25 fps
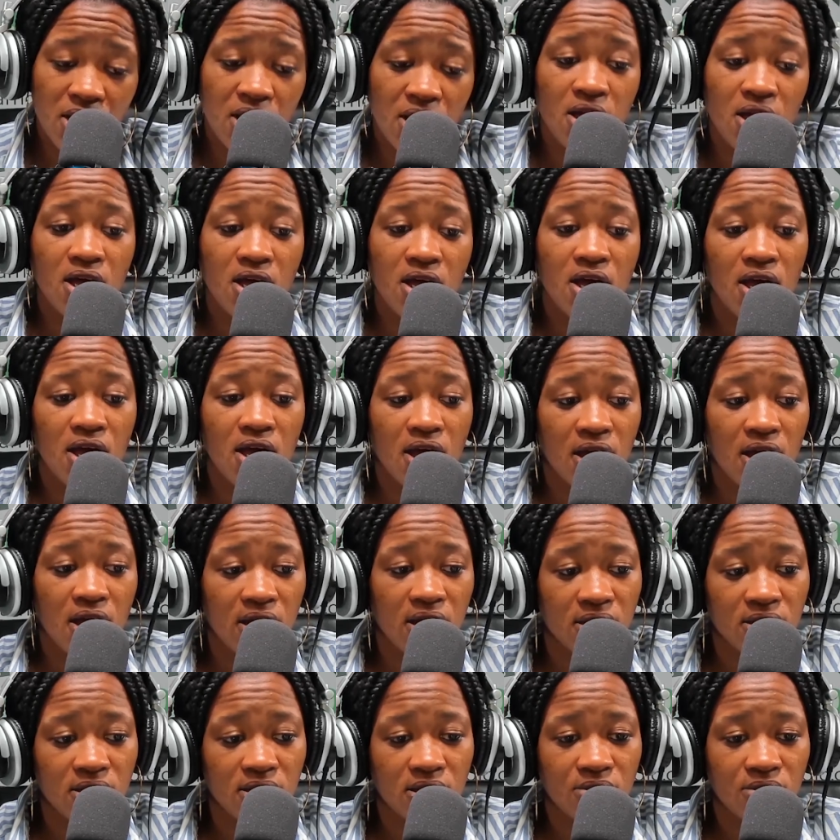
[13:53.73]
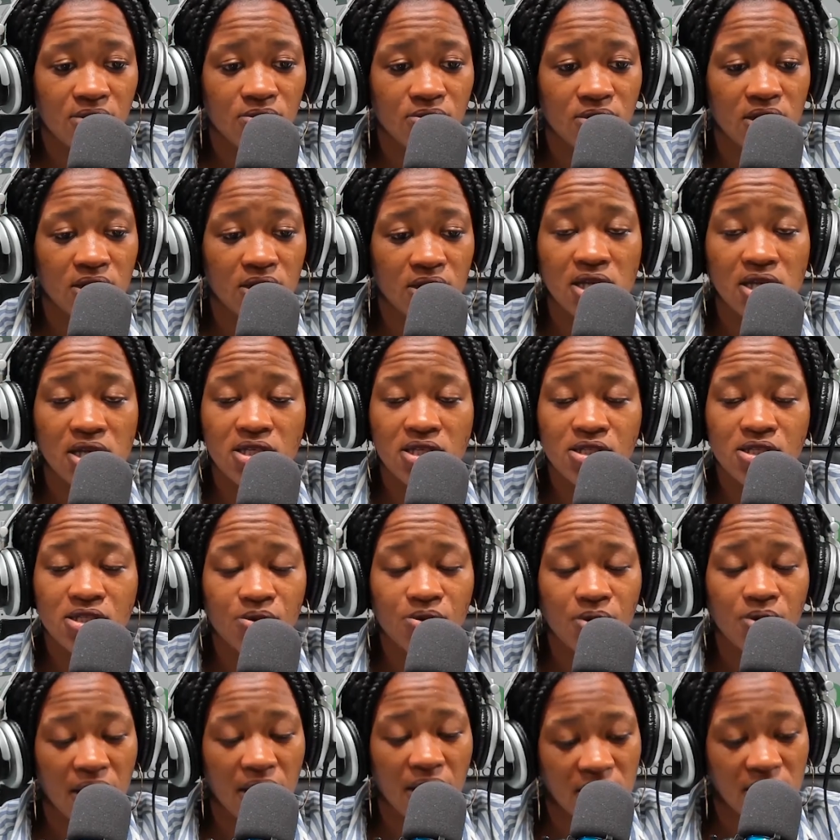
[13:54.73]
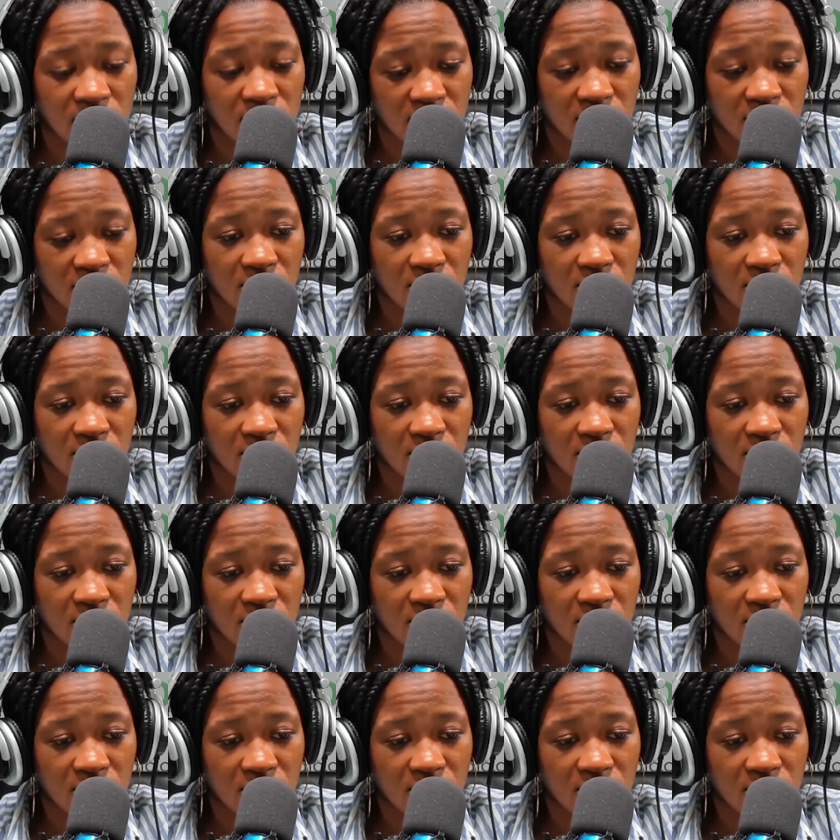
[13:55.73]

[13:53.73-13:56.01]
and it wouldn't lead to anything.